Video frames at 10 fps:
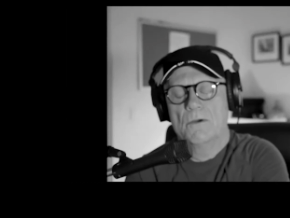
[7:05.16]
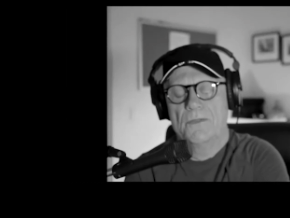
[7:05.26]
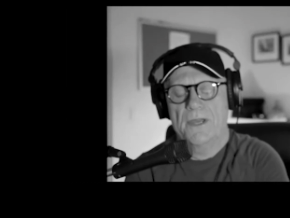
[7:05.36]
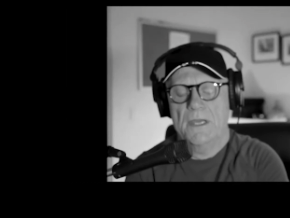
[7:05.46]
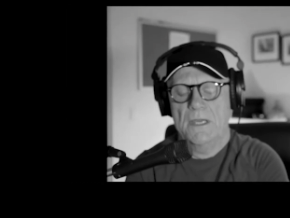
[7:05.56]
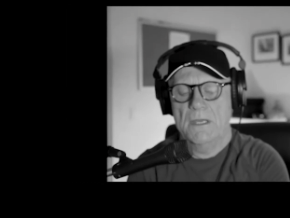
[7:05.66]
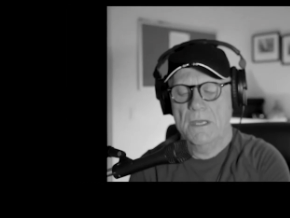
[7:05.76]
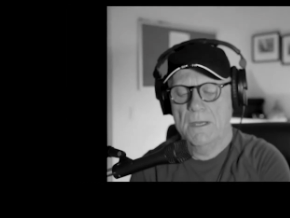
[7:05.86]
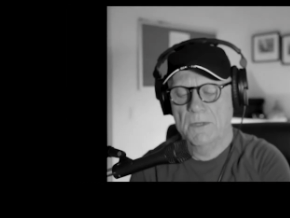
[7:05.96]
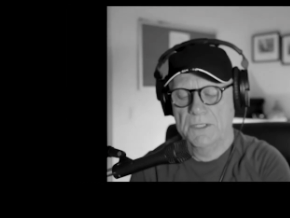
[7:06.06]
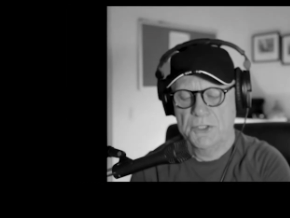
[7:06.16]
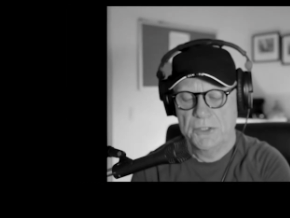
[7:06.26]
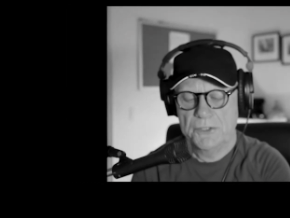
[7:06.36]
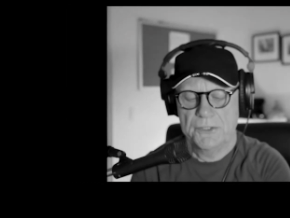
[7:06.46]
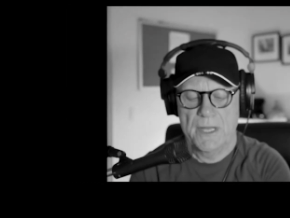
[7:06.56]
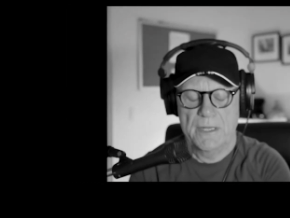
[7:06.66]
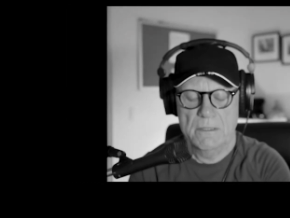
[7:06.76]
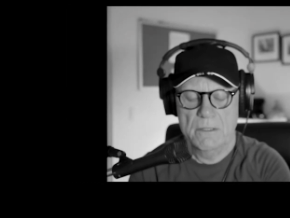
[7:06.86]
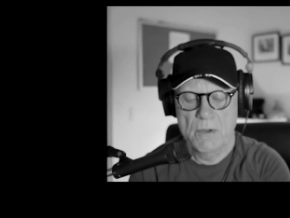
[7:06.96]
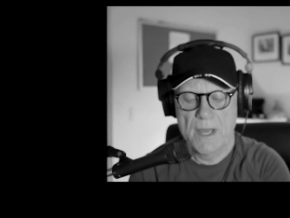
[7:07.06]
the images that
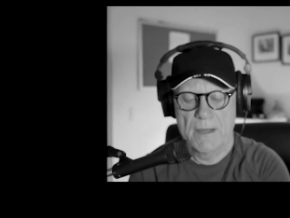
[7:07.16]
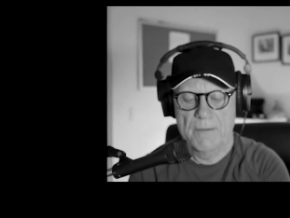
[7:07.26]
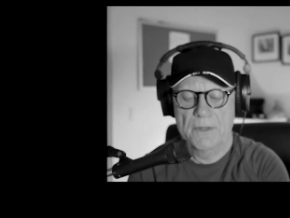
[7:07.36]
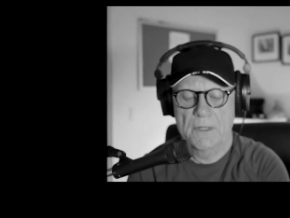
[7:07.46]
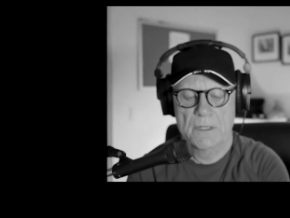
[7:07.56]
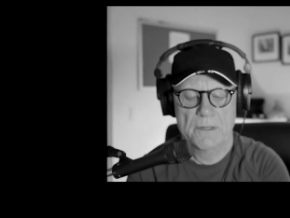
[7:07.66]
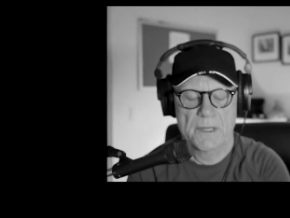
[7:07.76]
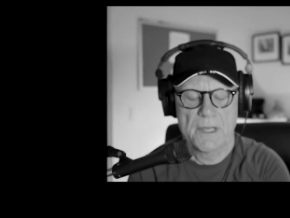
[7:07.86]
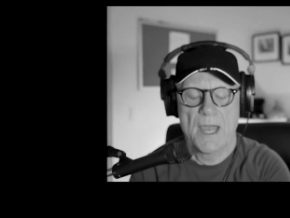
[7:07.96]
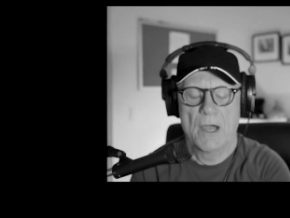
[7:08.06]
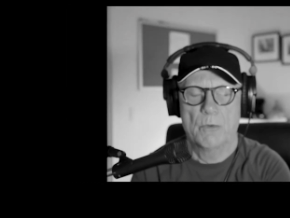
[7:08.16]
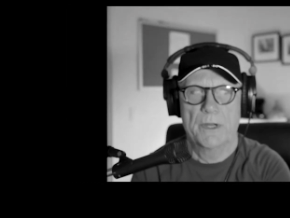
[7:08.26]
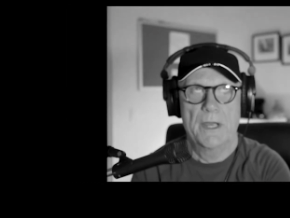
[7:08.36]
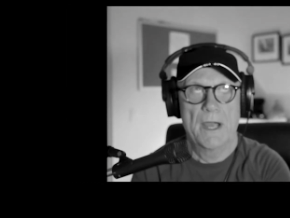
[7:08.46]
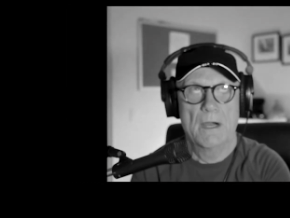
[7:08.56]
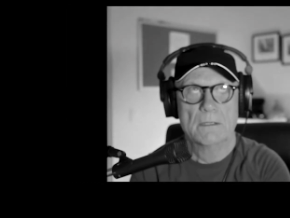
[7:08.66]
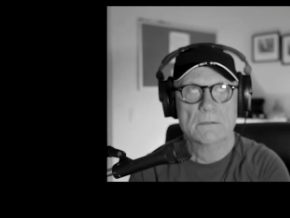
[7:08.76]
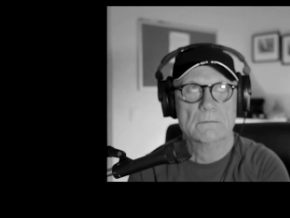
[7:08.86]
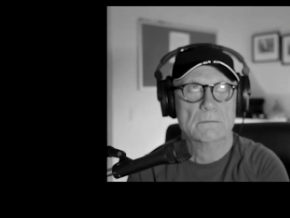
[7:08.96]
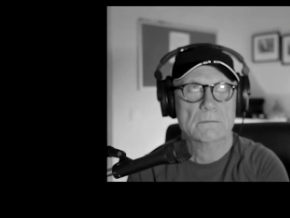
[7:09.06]
you have in the gallery, uh,
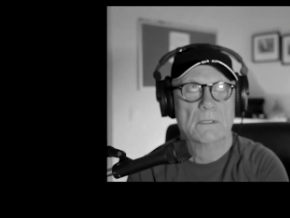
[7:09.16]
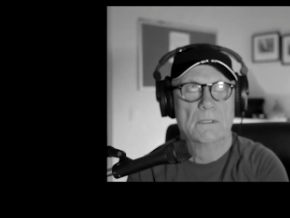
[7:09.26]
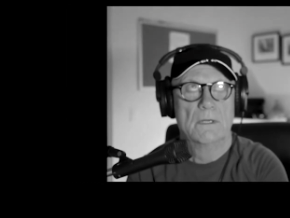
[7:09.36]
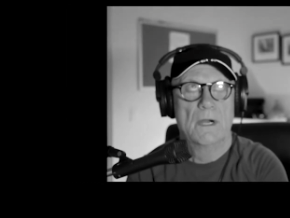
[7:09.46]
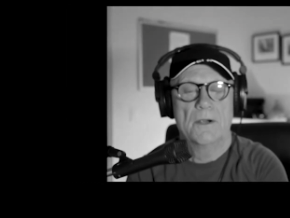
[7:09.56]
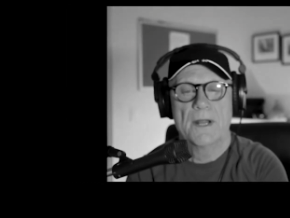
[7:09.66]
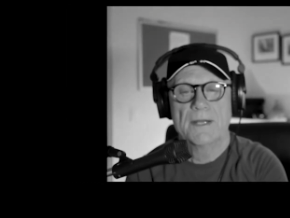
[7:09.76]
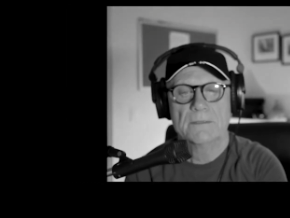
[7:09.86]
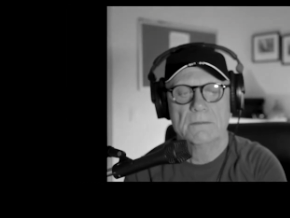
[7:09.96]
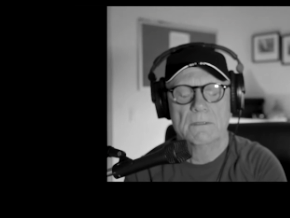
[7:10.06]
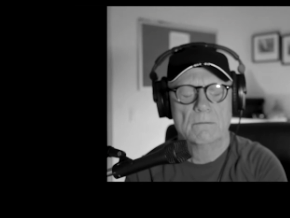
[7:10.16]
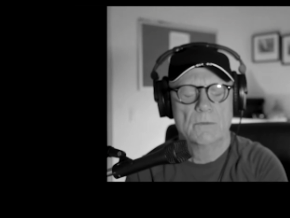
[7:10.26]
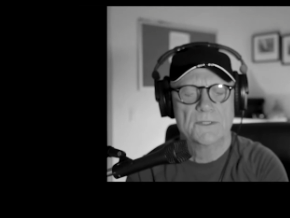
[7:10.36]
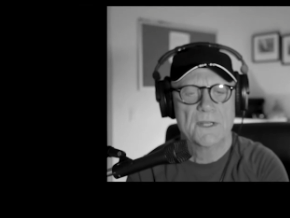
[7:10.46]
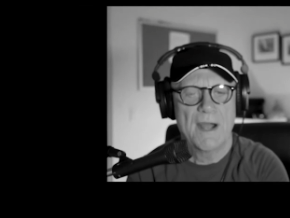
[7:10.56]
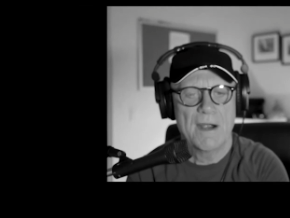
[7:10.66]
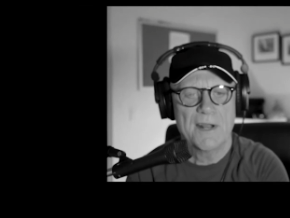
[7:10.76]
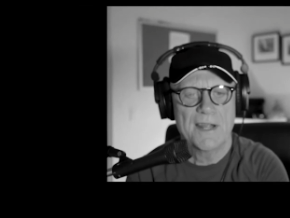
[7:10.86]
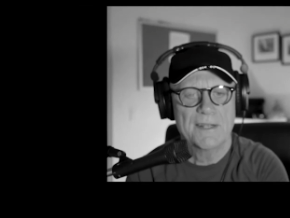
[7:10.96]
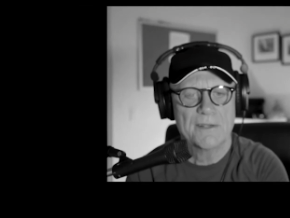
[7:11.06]
oh, art on, was it art
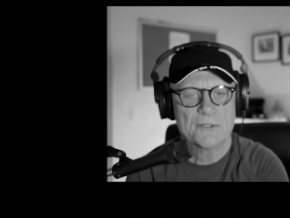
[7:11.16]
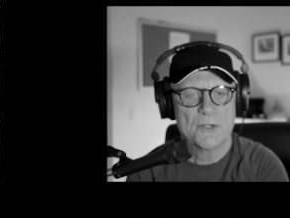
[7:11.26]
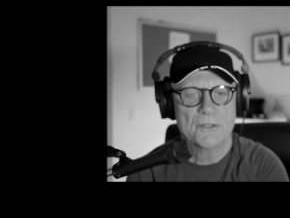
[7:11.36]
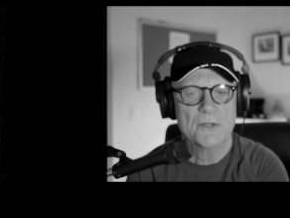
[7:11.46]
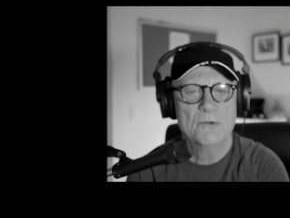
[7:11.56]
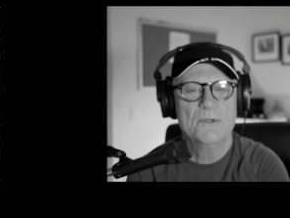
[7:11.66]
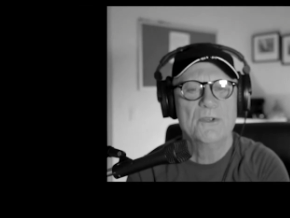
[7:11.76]
on Arizona? You, you uh,